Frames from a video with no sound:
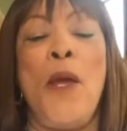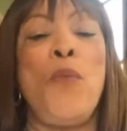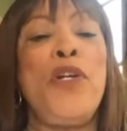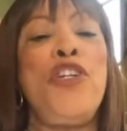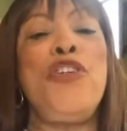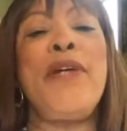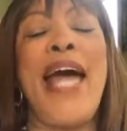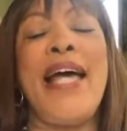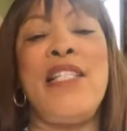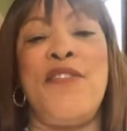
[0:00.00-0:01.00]
What are you
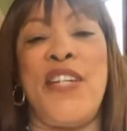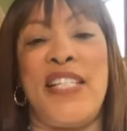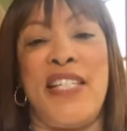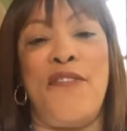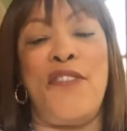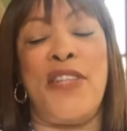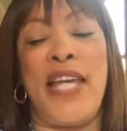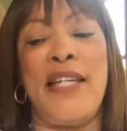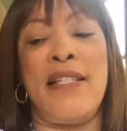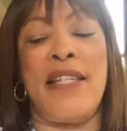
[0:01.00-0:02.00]
guys fixing for
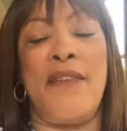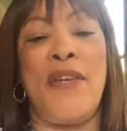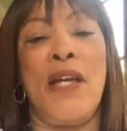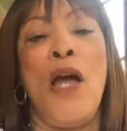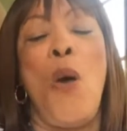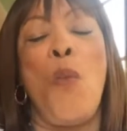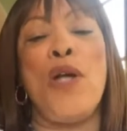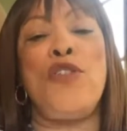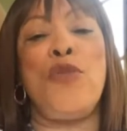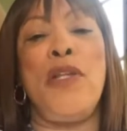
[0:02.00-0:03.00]
Thanksgiving?
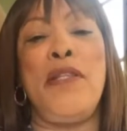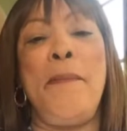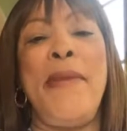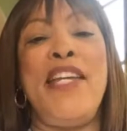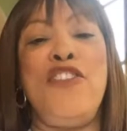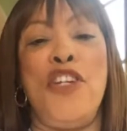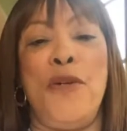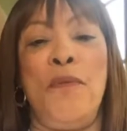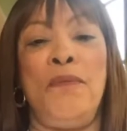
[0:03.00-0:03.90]
What's on the menu?